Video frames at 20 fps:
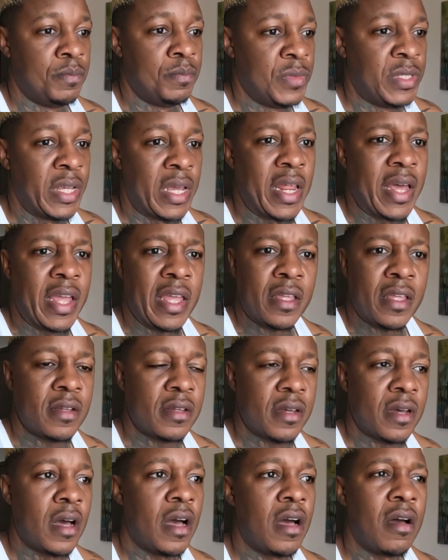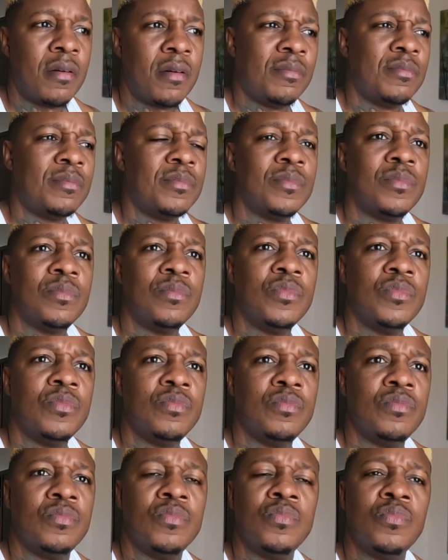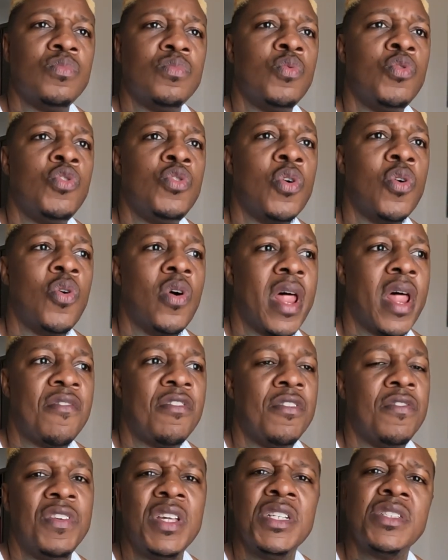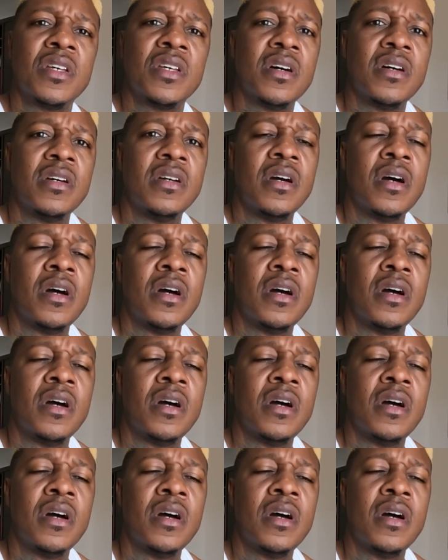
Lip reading: they're like, you don't have a visa.